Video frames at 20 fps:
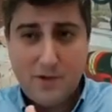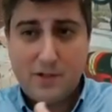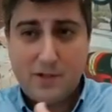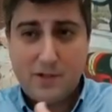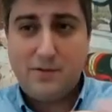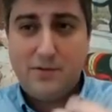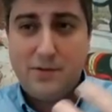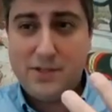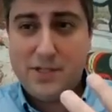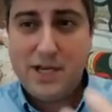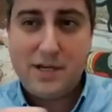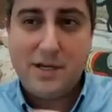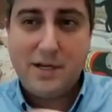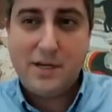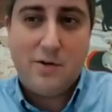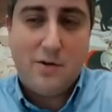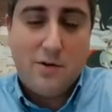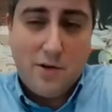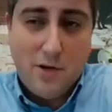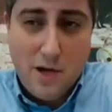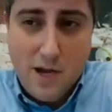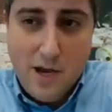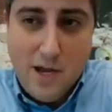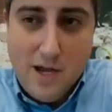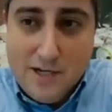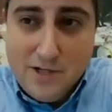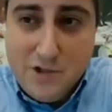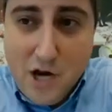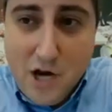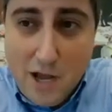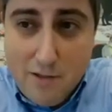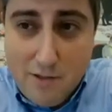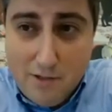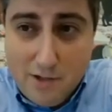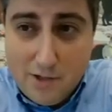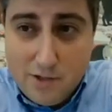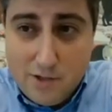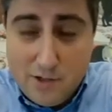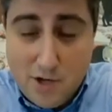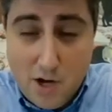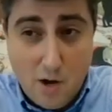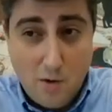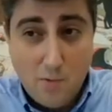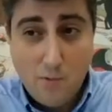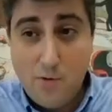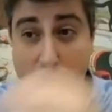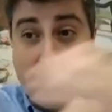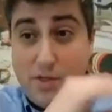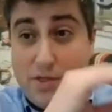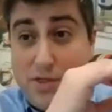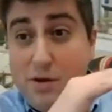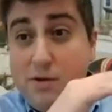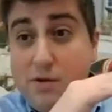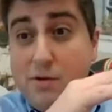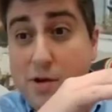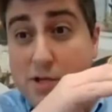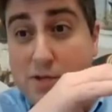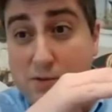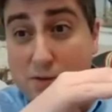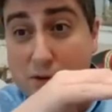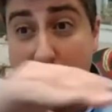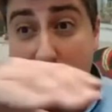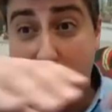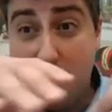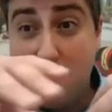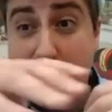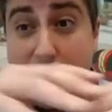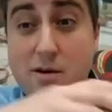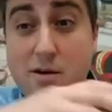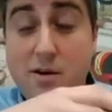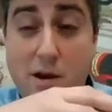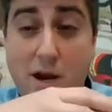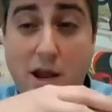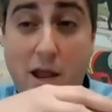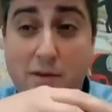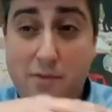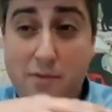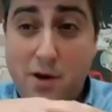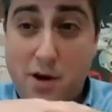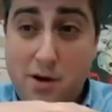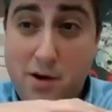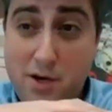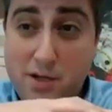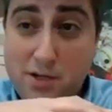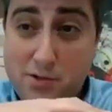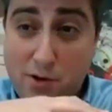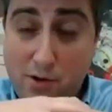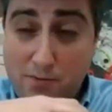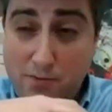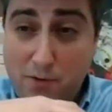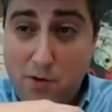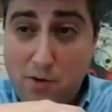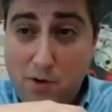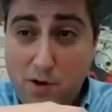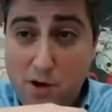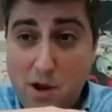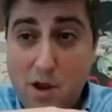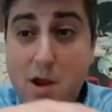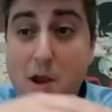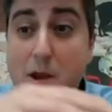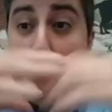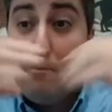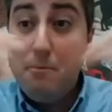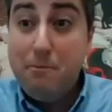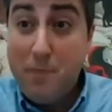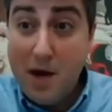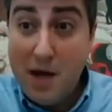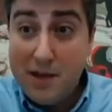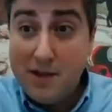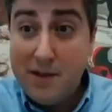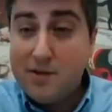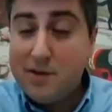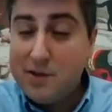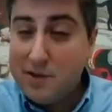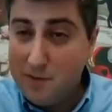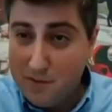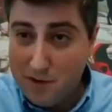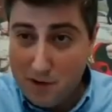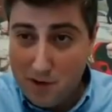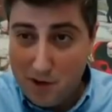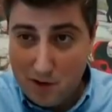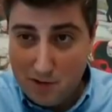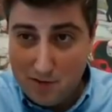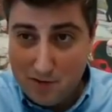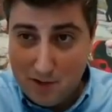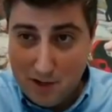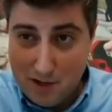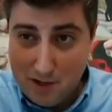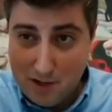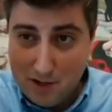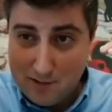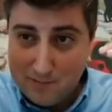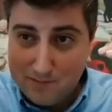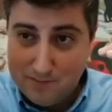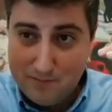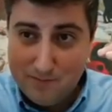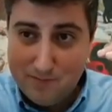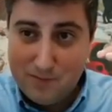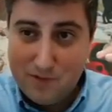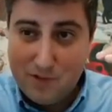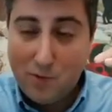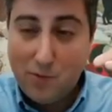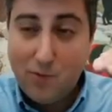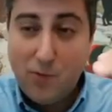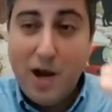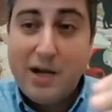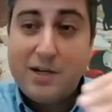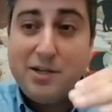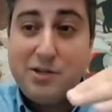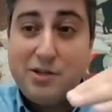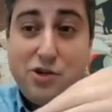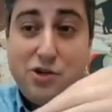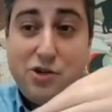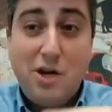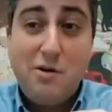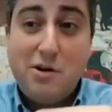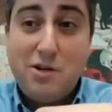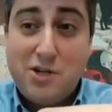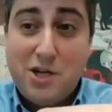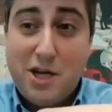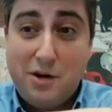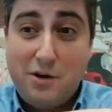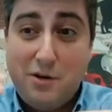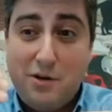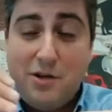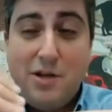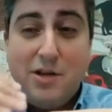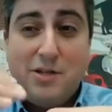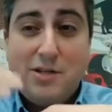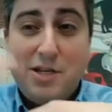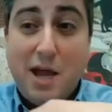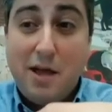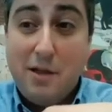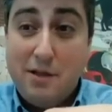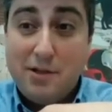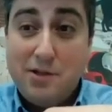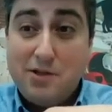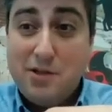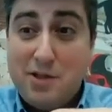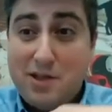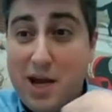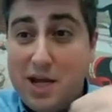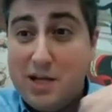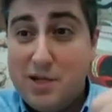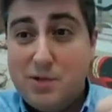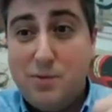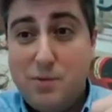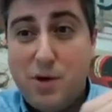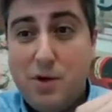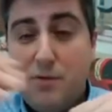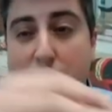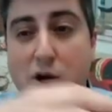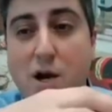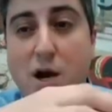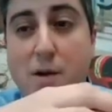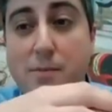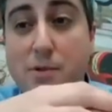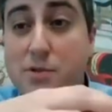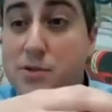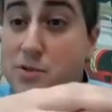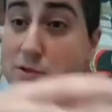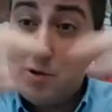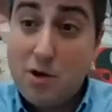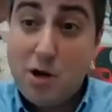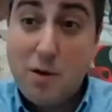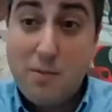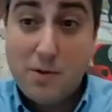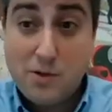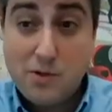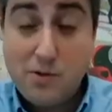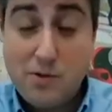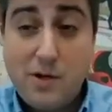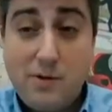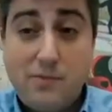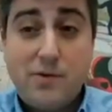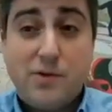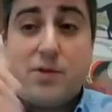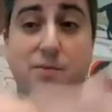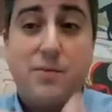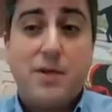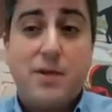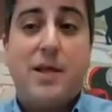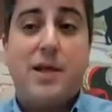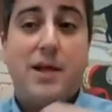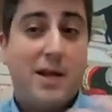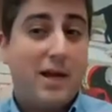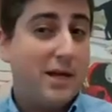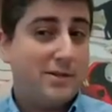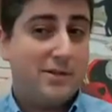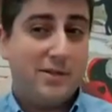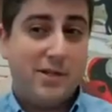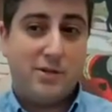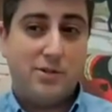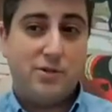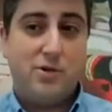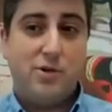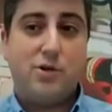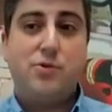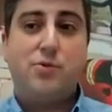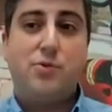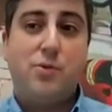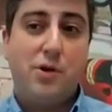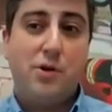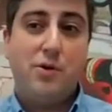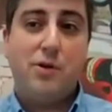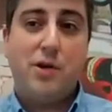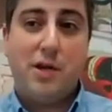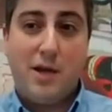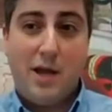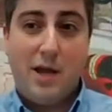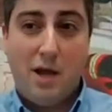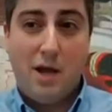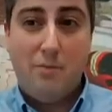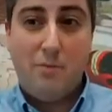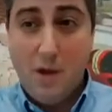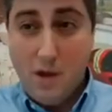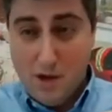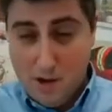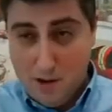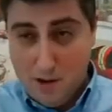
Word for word: a, of a technical challenge where the theory is very clear and very straightforward, but there's a very uh, direct engineering channel challenge that has to be overcome. And so it's a great opportunity for something like XTech Search, where you can help